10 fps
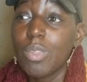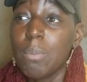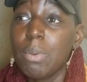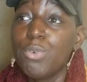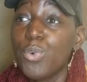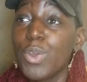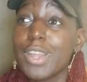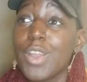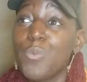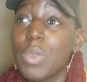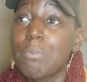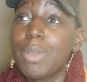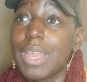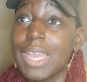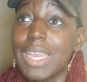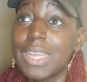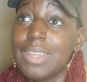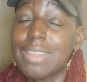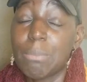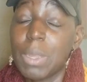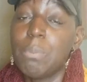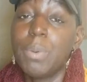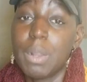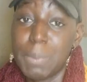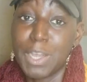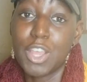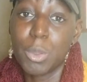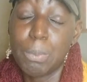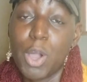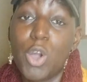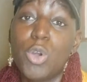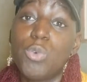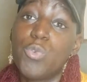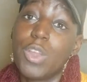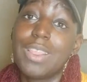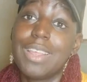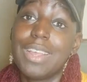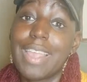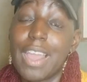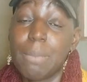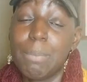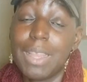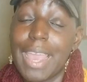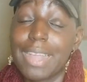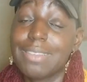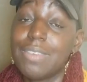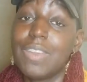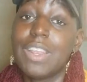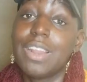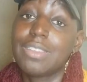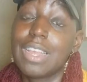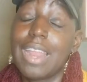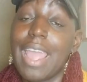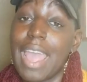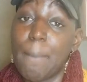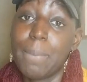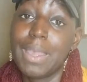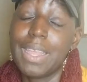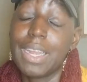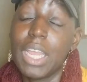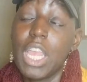before November ends, I'm gonna put up another poll for the accountability activity that's gonna happen